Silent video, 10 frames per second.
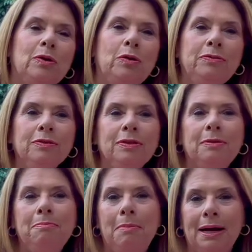over the
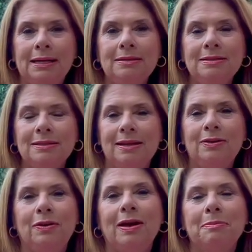months, I
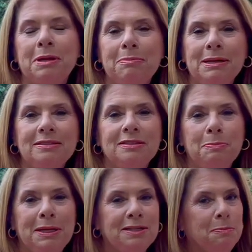don't know how many months it's
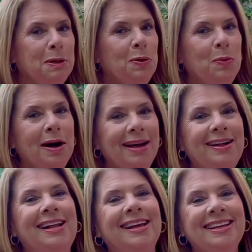been a
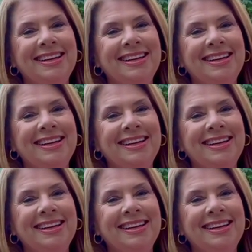while,